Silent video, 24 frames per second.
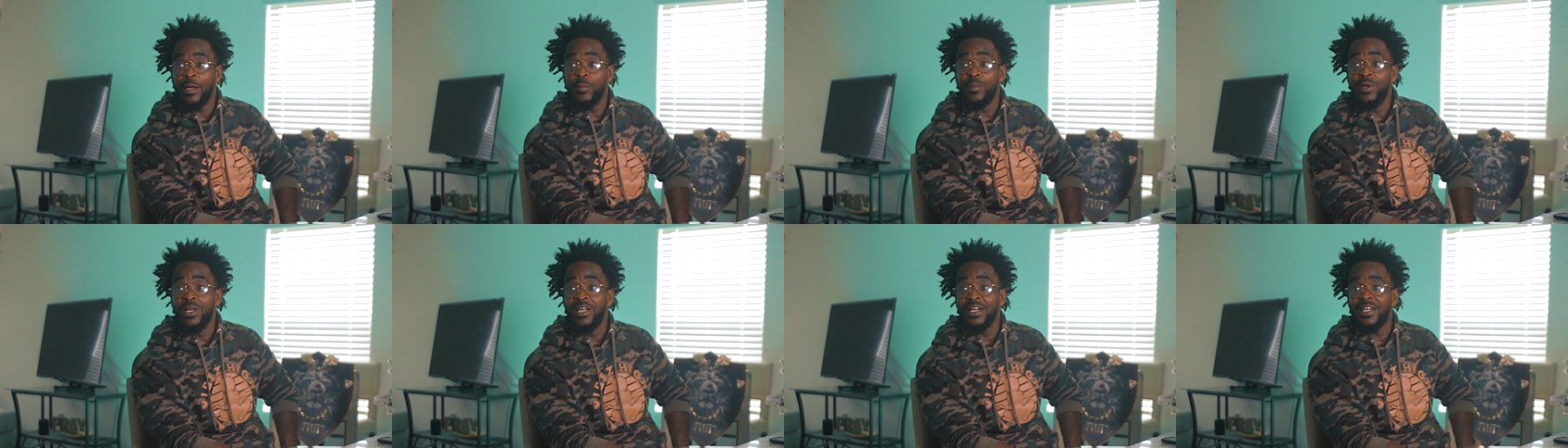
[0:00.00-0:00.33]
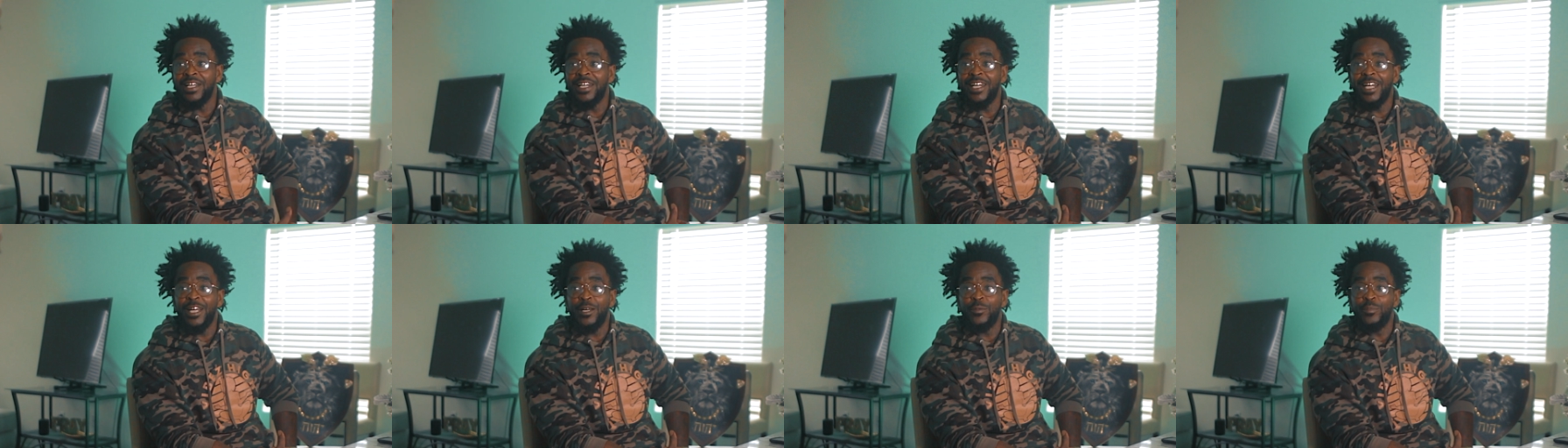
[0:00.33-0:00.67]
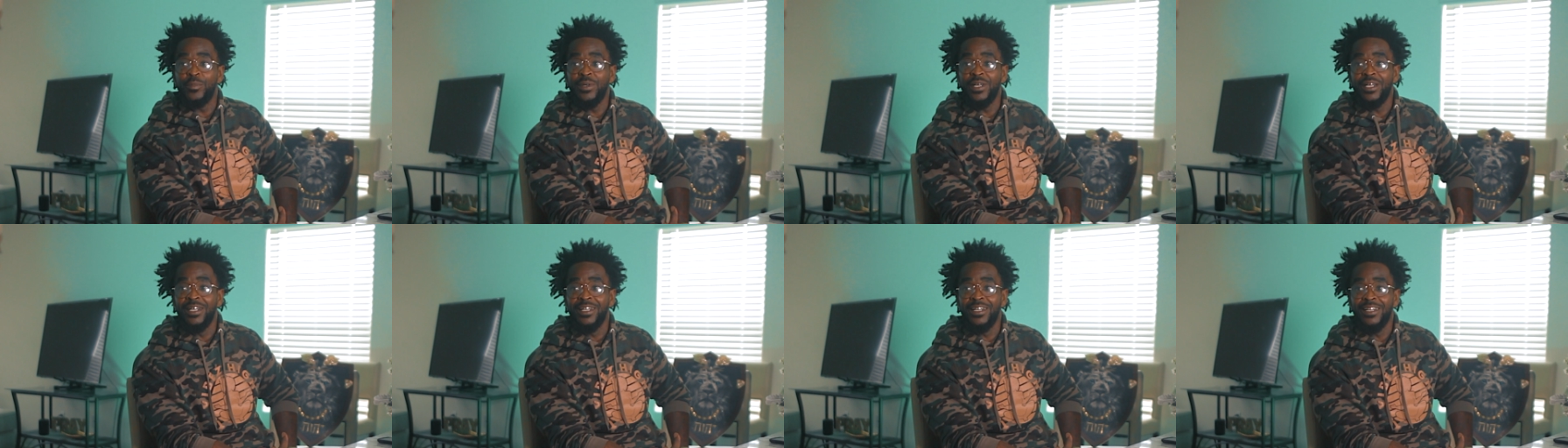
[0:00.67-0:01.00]
They be looking at
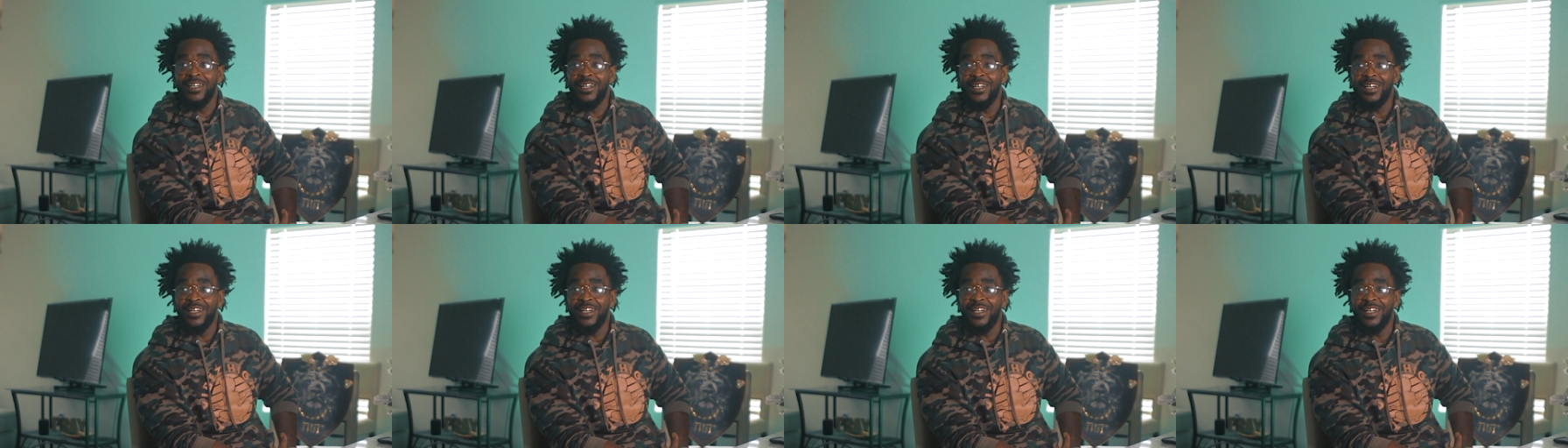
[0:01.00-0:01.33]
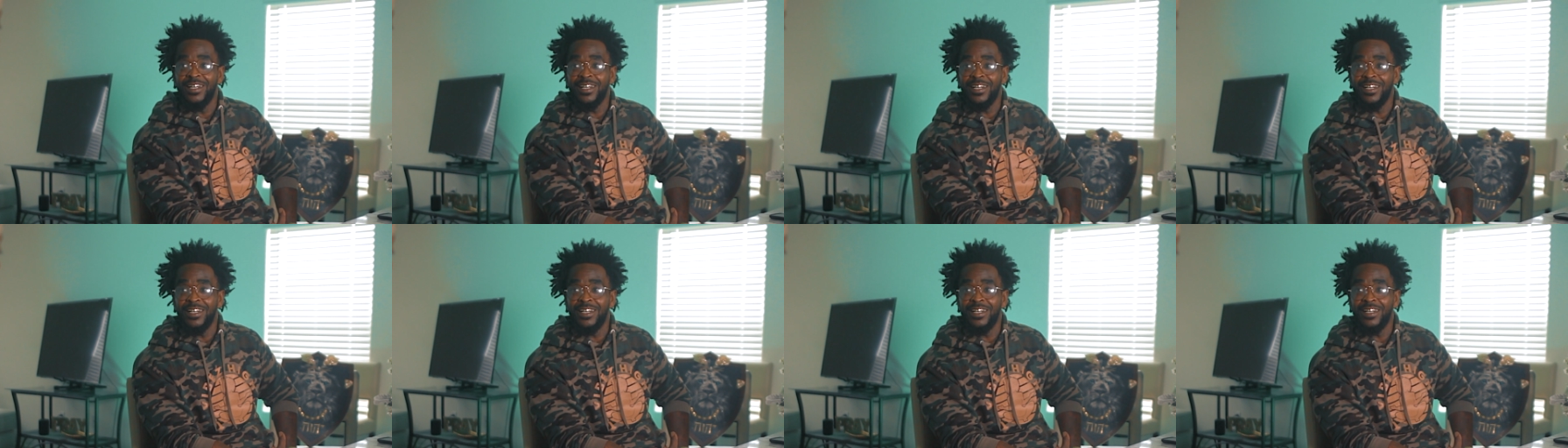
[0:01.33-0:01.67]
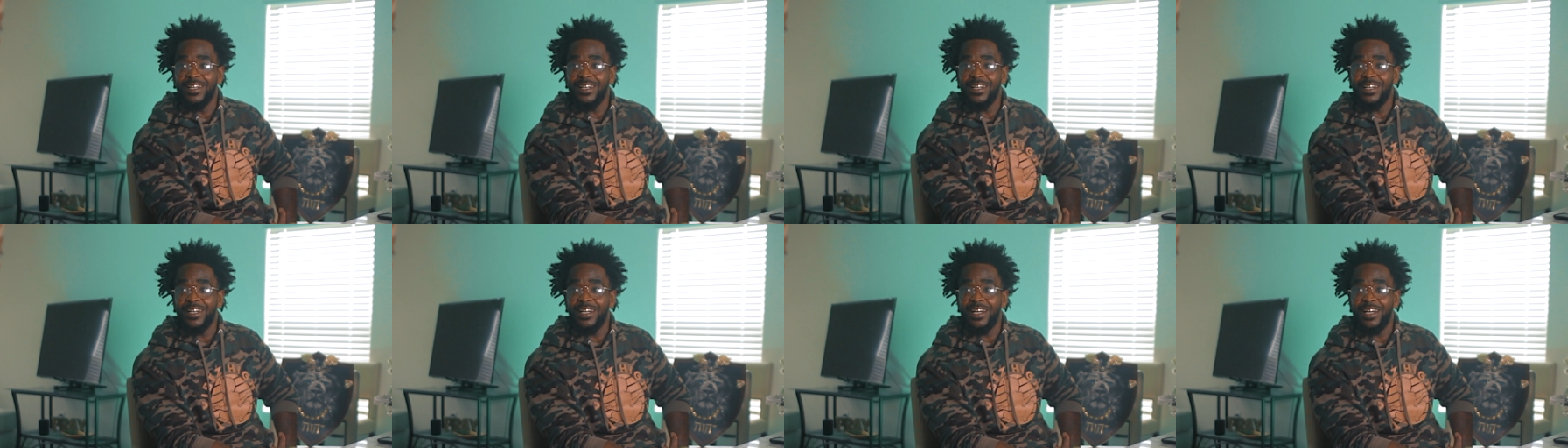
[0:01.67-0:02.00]
me
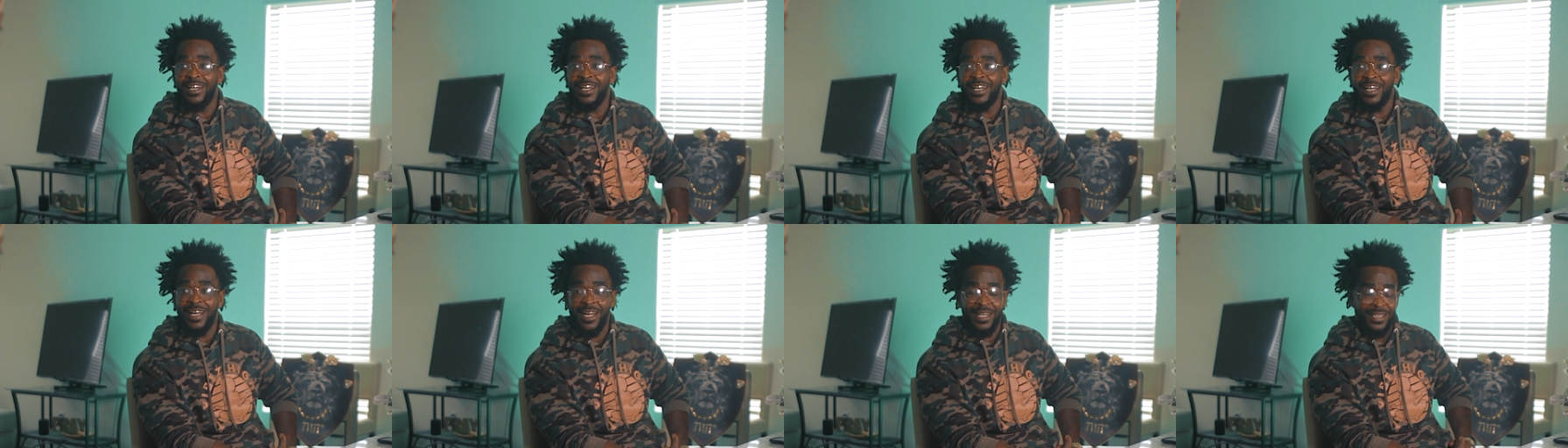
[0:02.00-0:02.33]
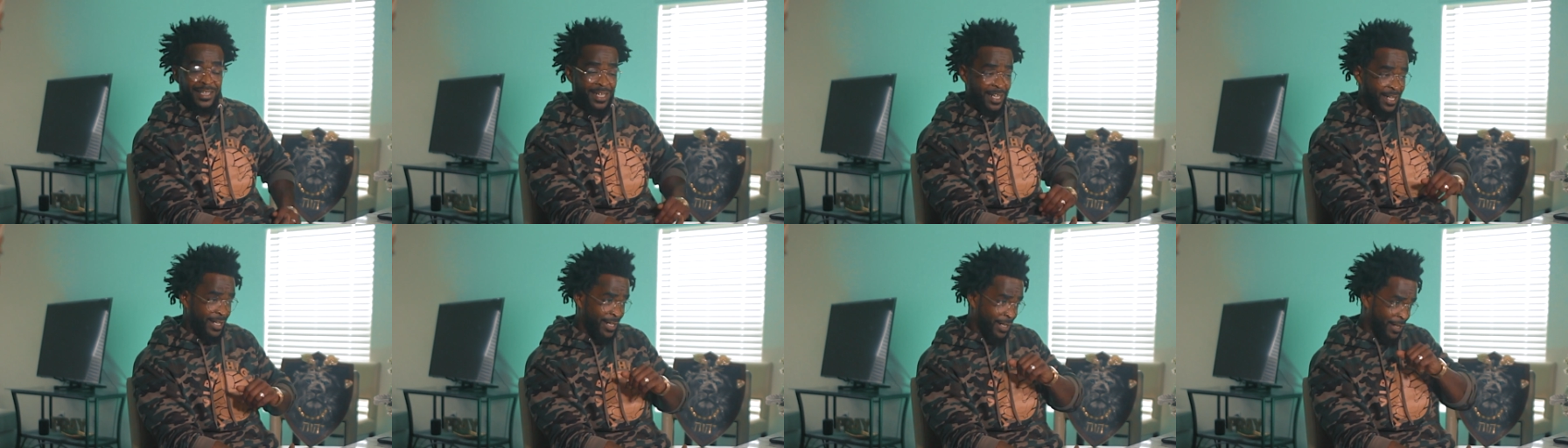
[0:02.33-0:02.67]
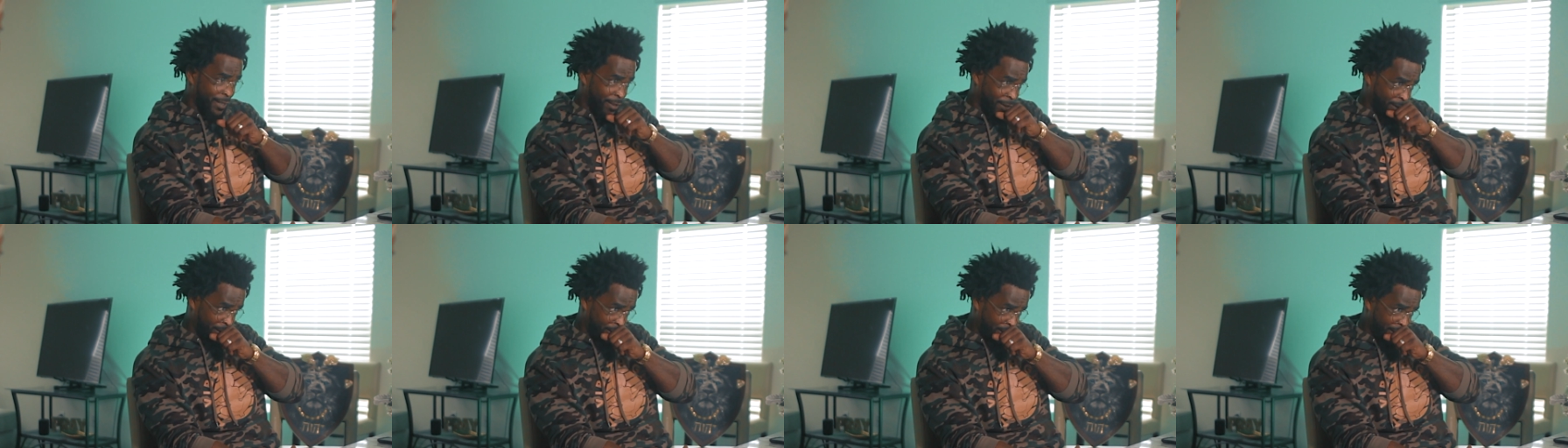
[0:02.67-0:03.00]
as an
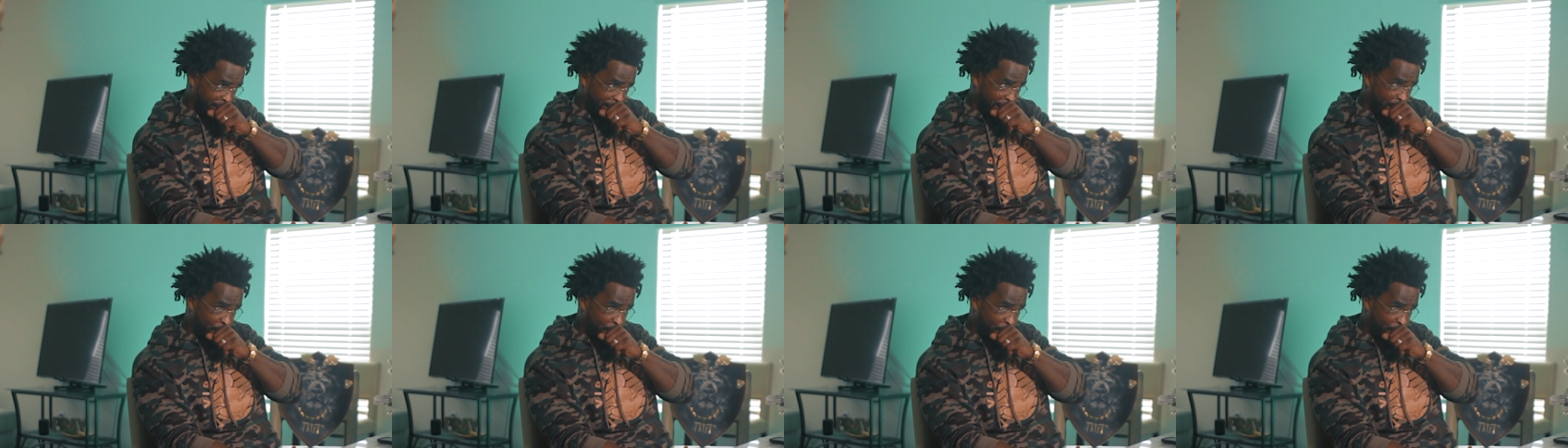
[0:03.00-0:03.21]
elder.